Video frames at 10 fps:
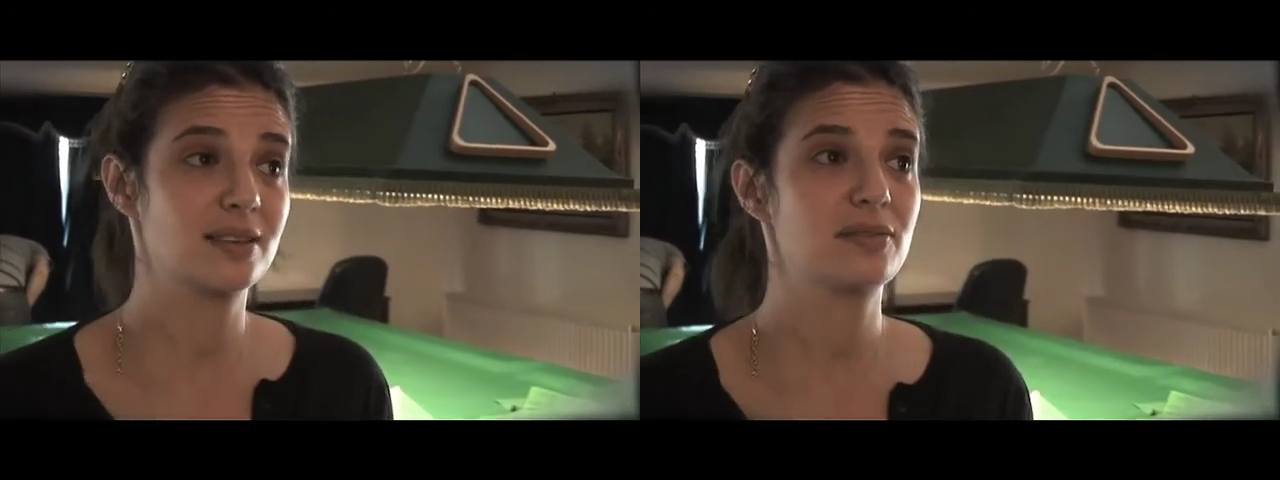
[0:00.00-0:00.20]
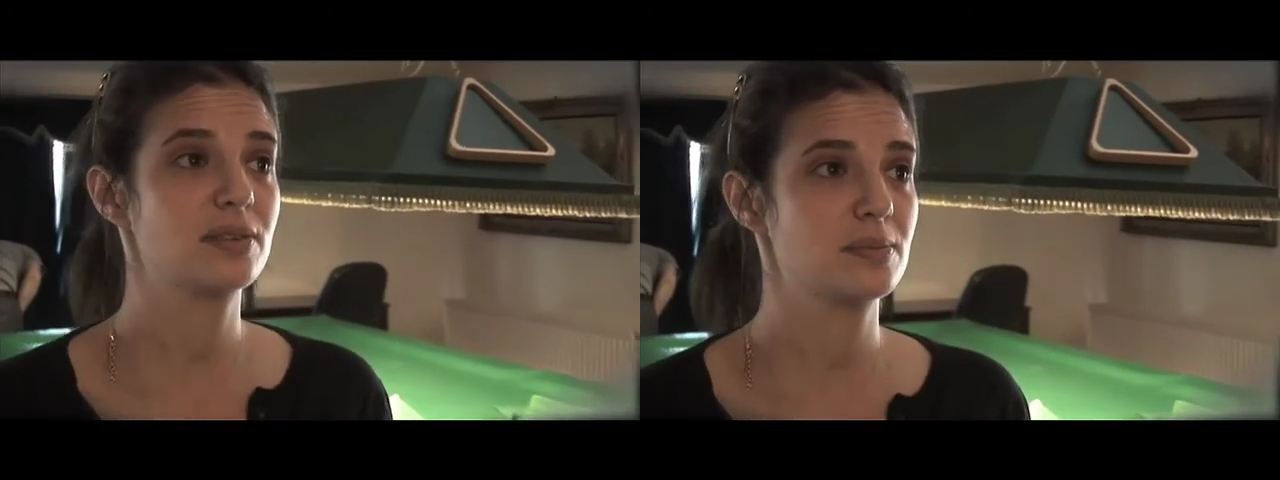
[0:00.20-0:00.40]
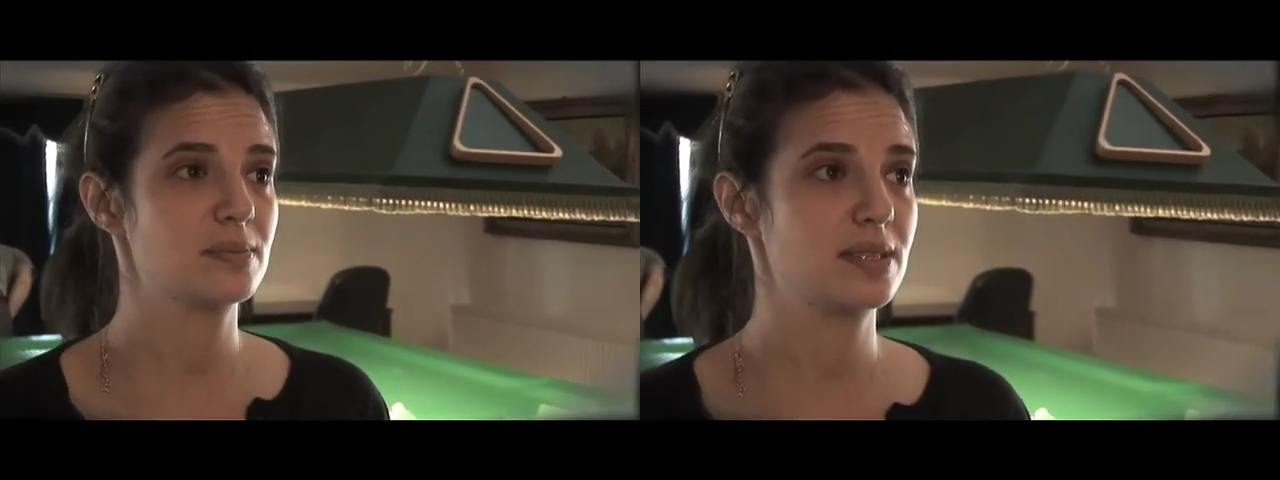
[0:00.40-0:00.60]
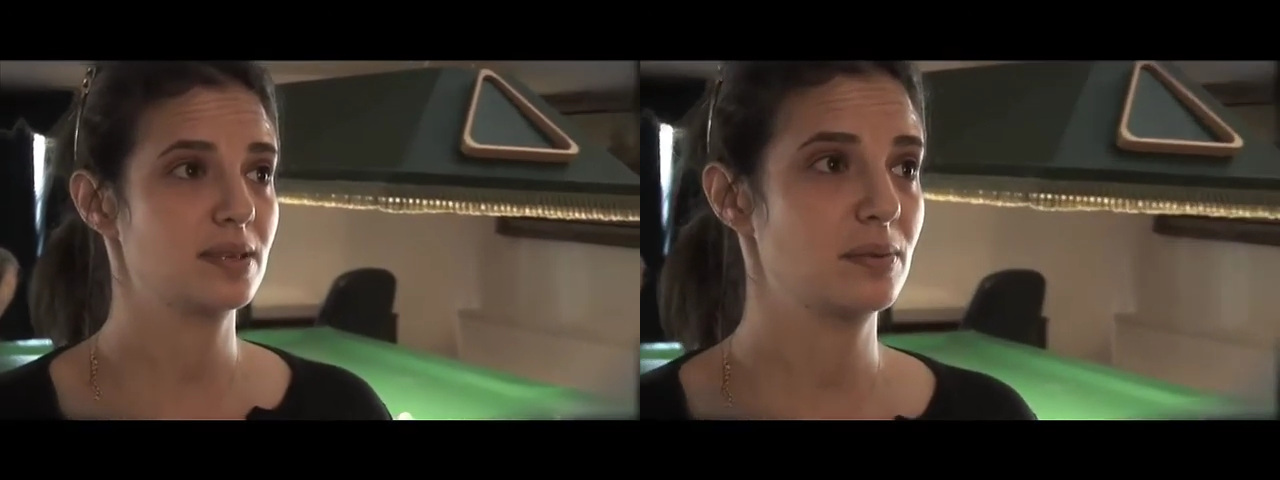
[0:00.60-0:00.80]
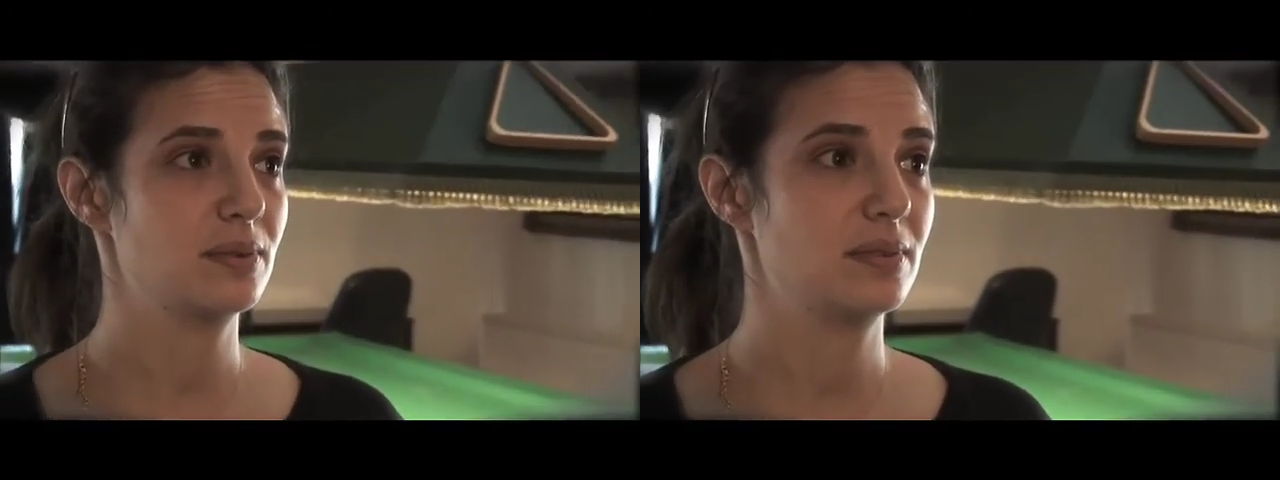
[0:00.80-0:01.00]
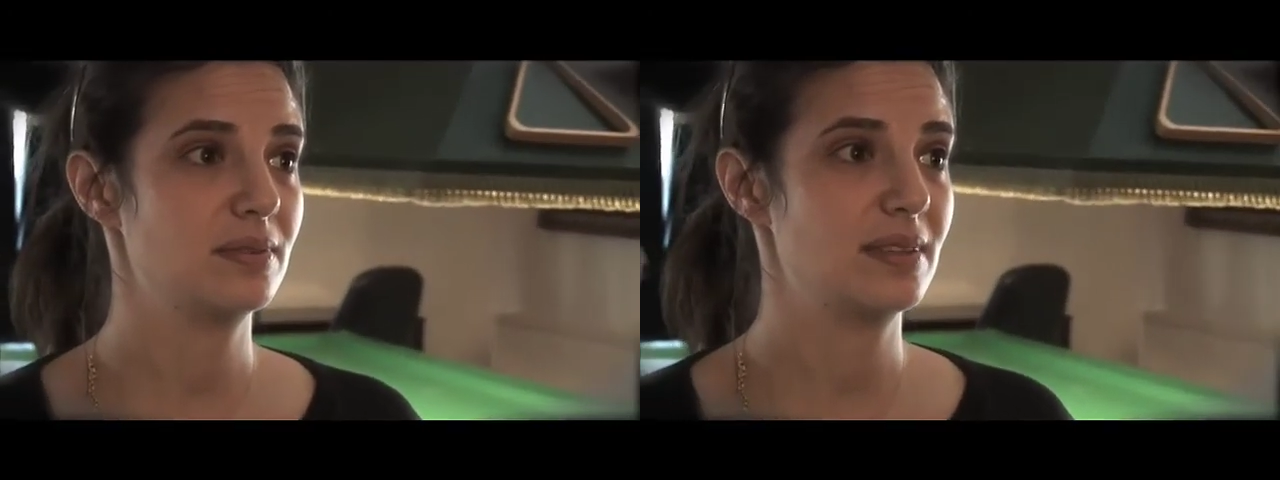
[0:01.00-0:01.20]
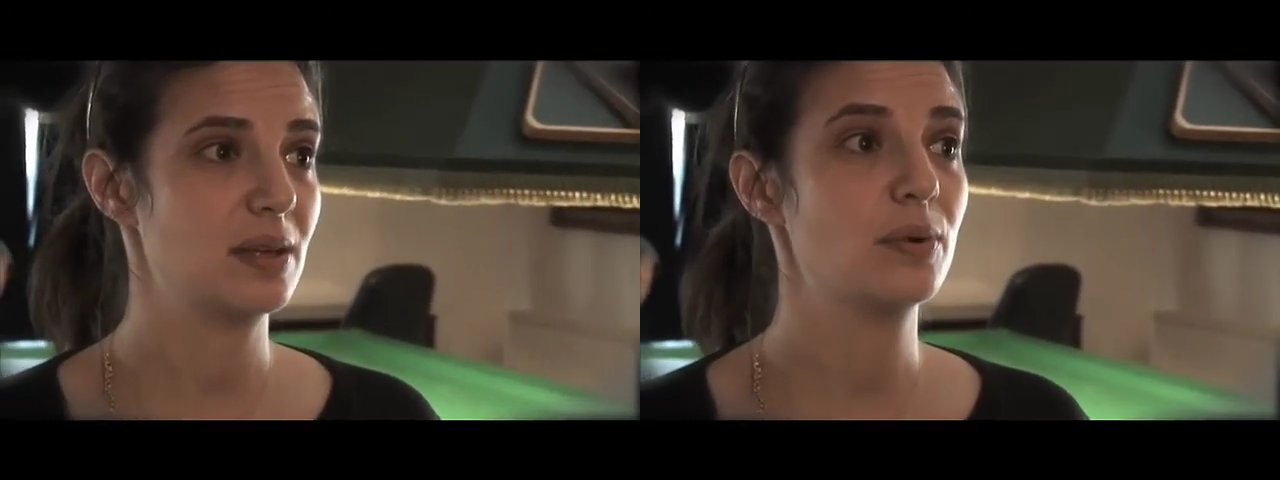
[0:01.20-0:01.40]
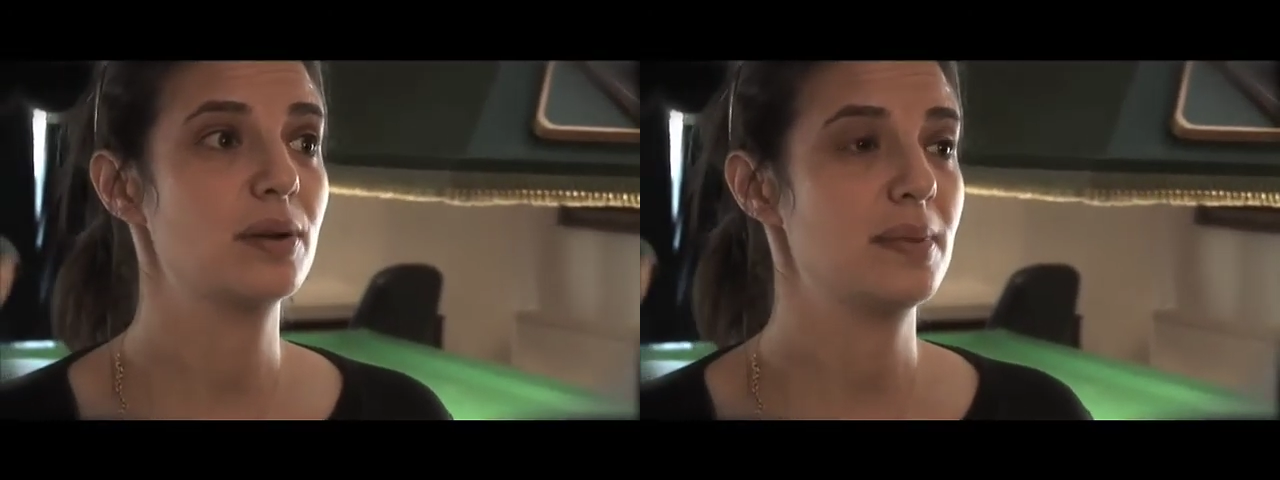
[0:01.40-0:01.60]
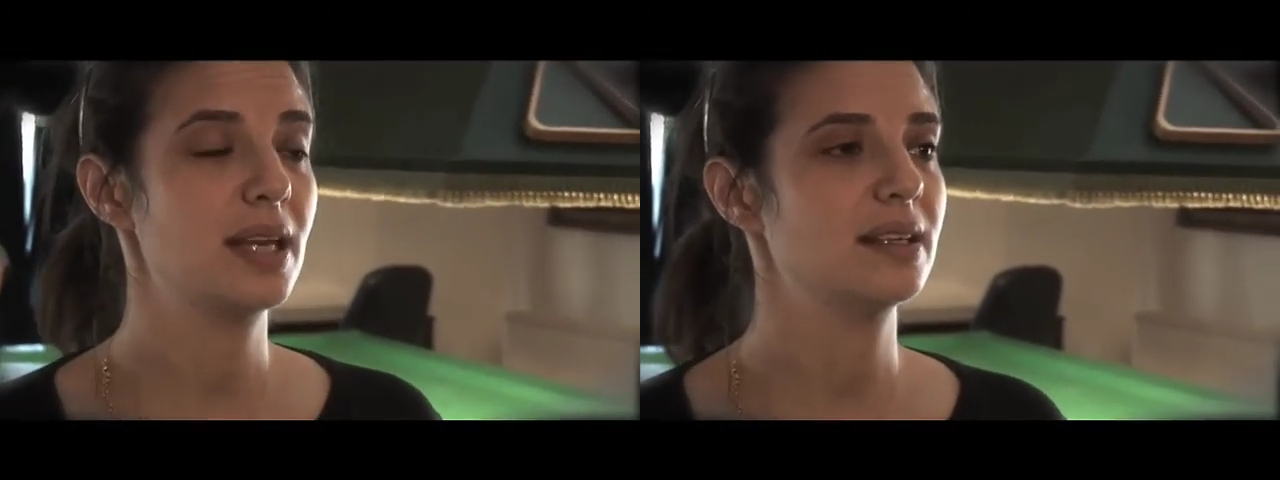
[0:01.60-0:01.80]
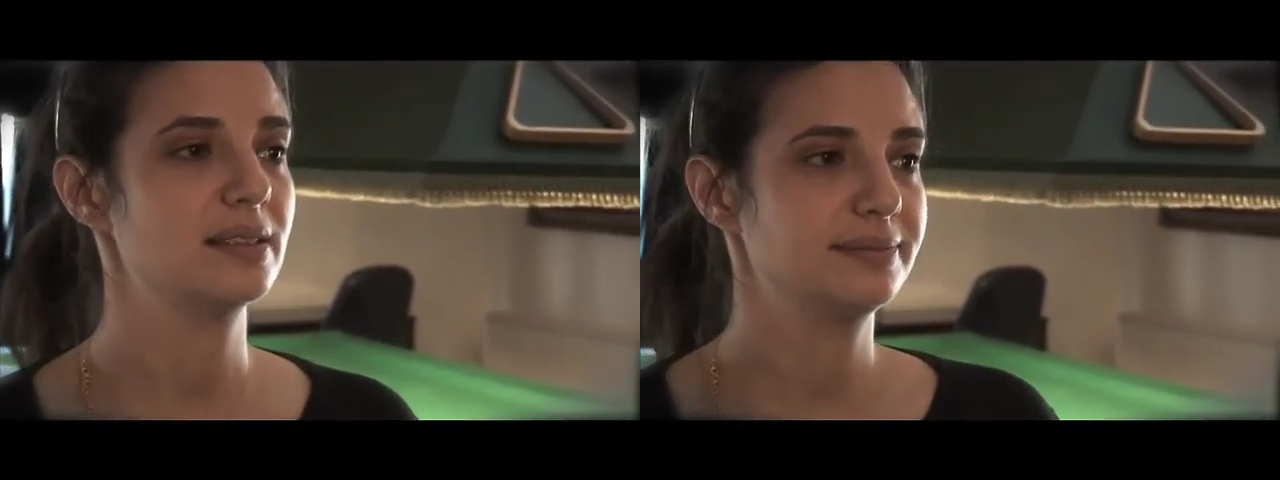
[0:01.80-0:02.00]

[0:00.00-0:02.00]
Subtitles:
films that they want to make.